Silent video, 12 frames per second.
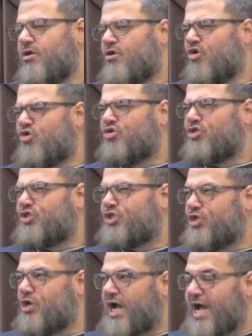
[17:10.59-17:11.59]
Or
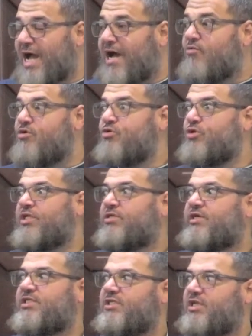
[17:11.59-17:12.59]
to how you
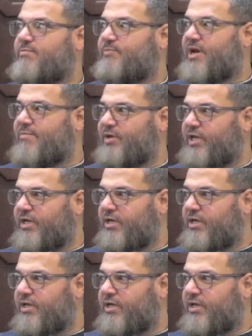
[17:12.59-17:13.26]
address it in public.